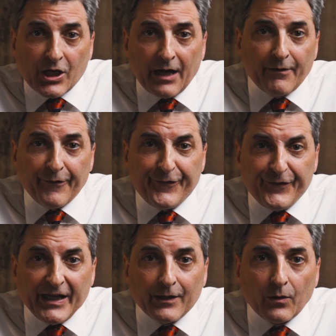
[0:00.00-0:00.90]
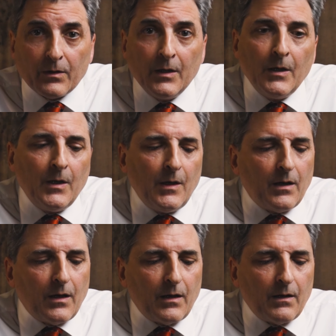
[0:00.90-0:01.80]
kind of feel
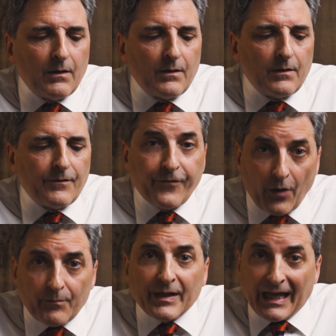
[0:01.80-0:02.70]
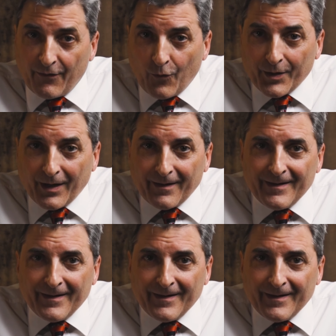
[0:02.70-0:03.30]
from California.